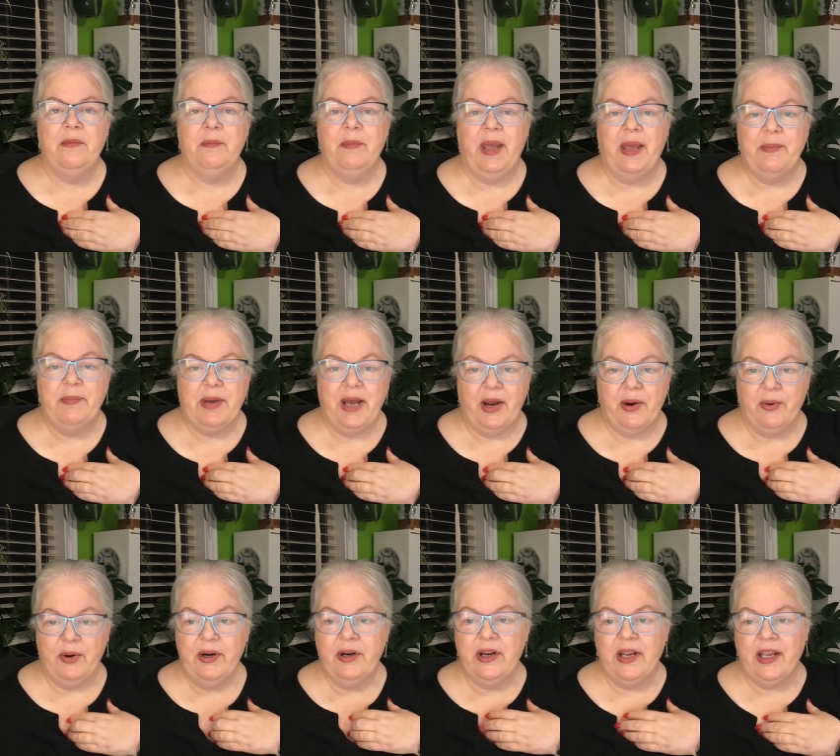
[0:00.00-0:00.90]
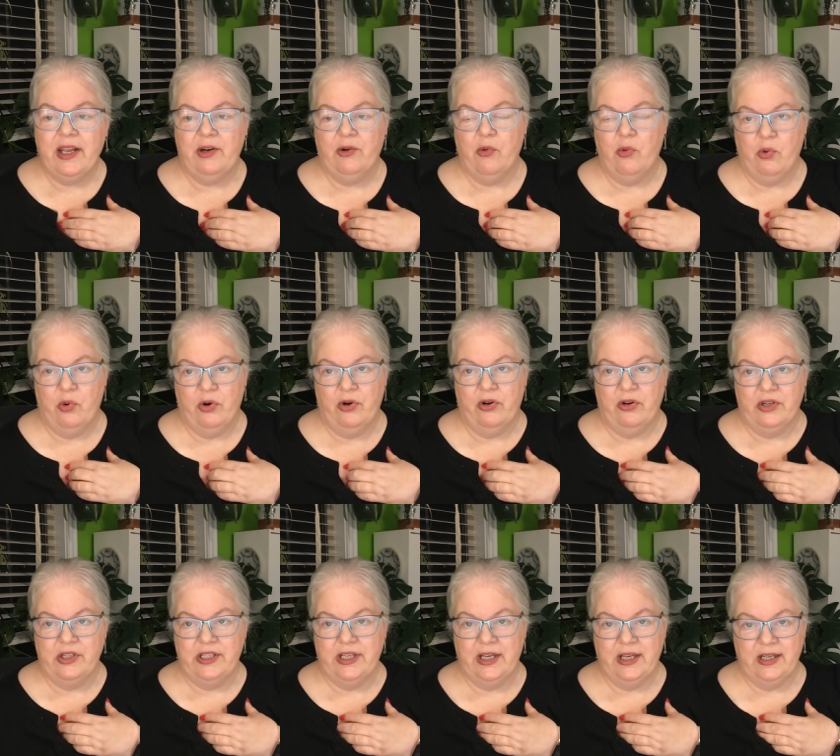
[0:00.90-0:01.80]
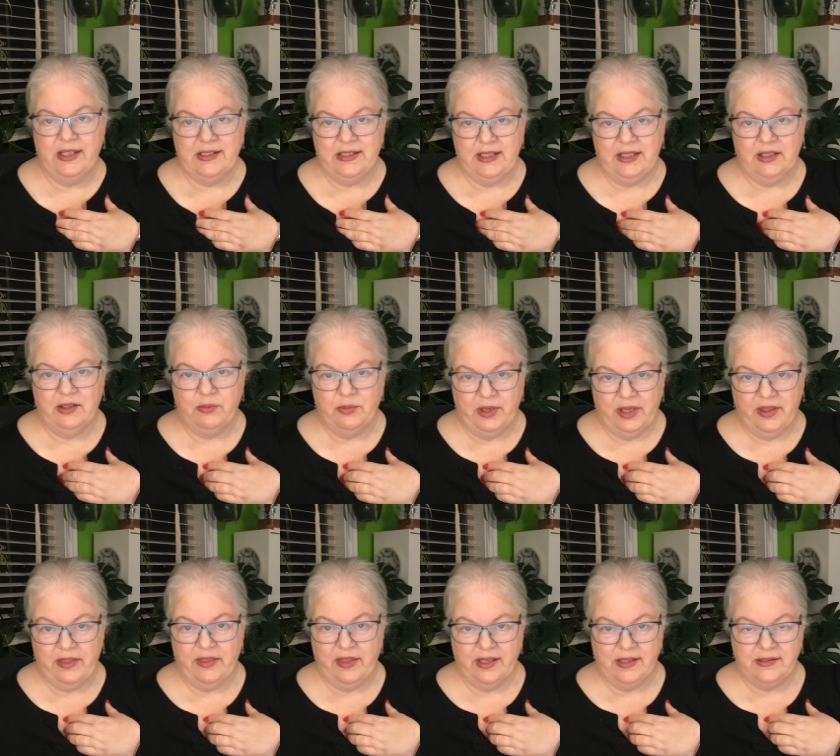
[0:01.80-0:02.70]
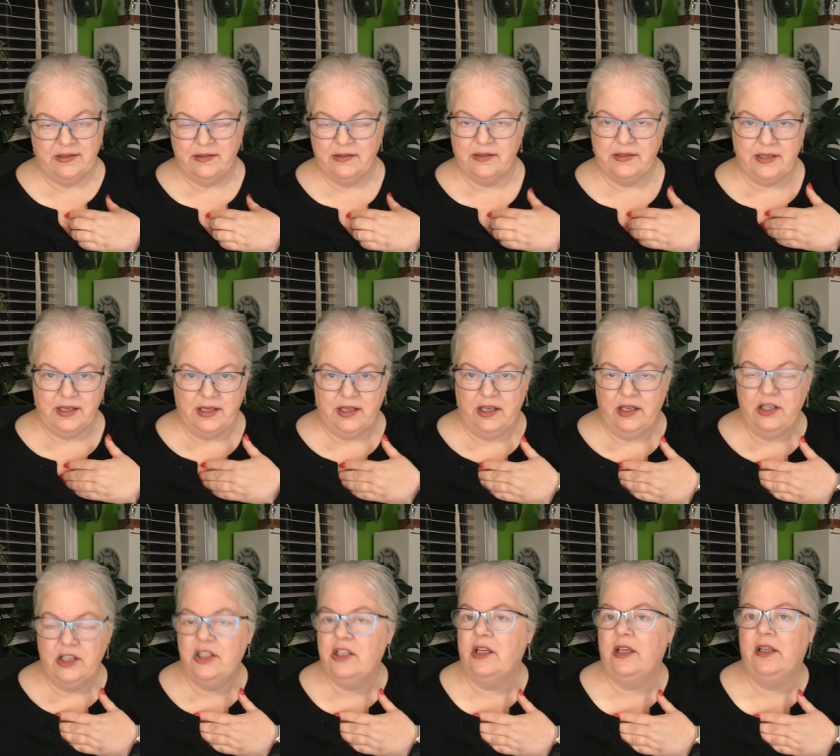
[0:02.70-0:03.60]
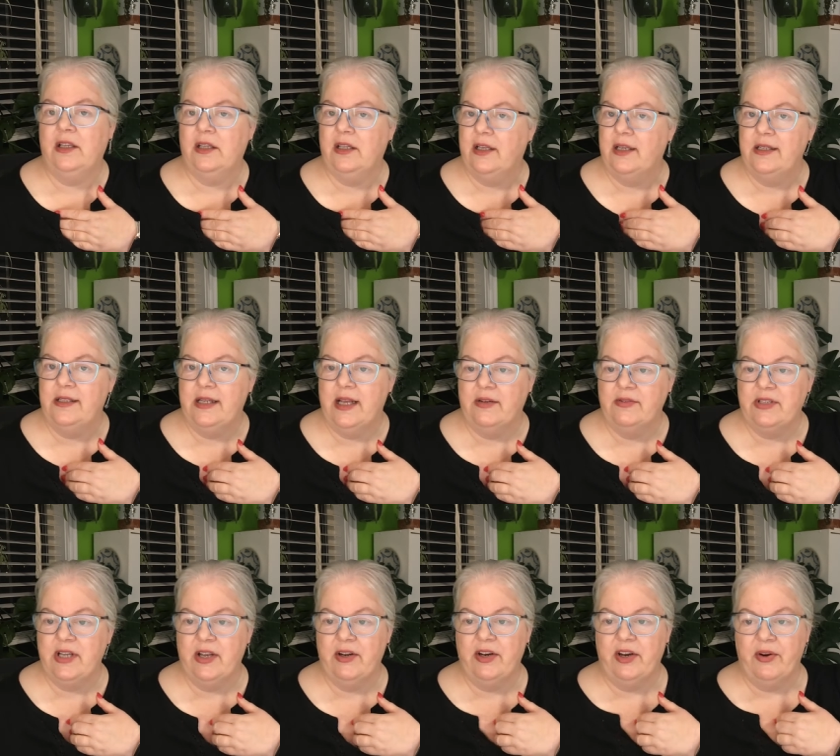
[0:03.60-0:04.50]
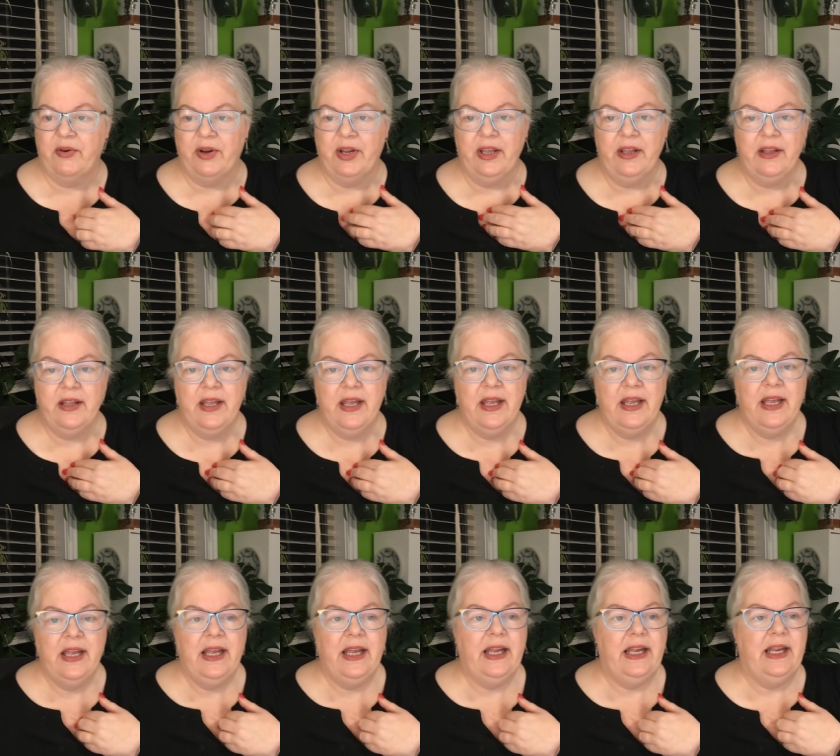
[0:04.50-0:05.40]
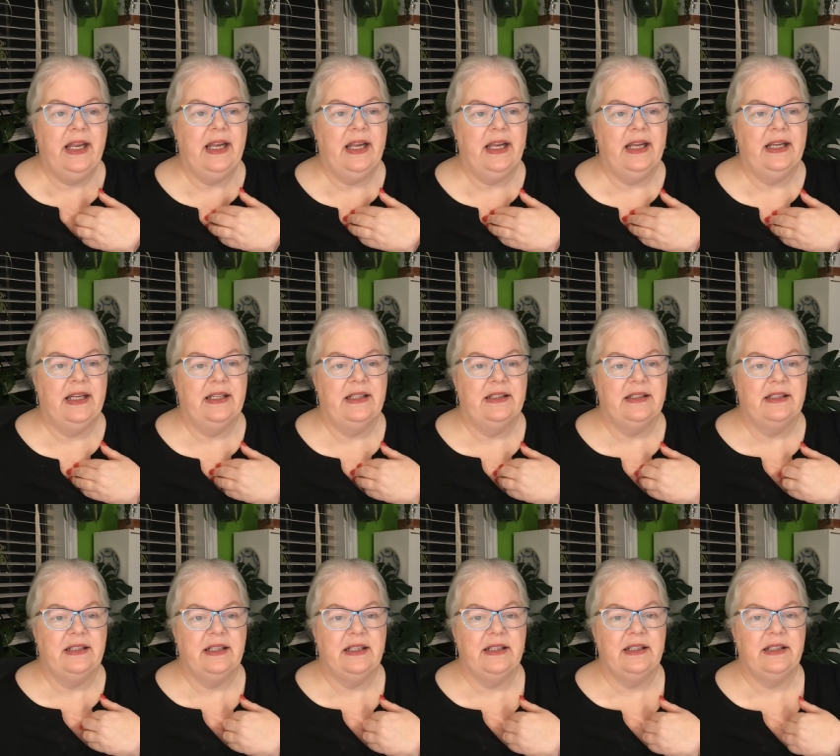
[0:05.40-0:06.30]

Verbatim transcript: manpower in order to deal with this siege in the downtown area. And